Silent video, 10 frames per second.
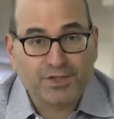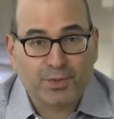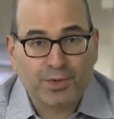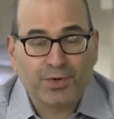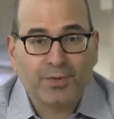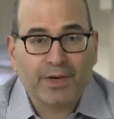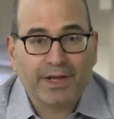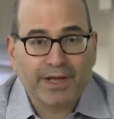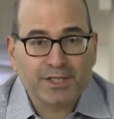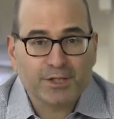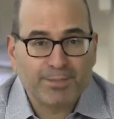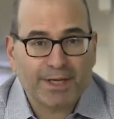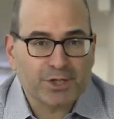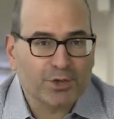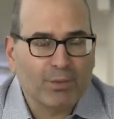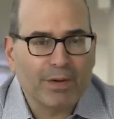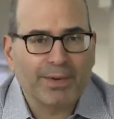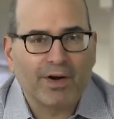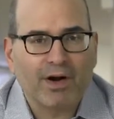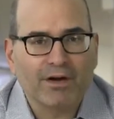So we're doing a special
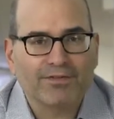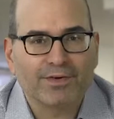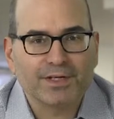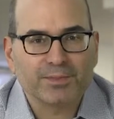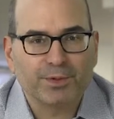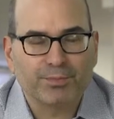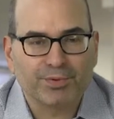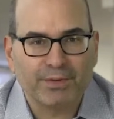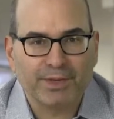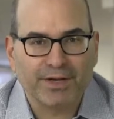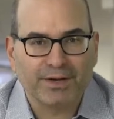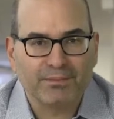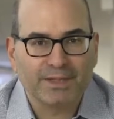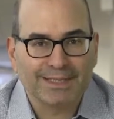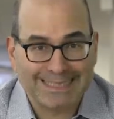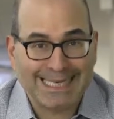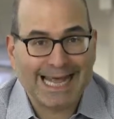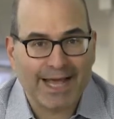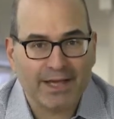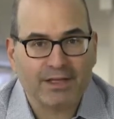webinar for SMBU Premium
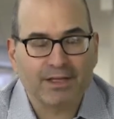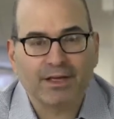today,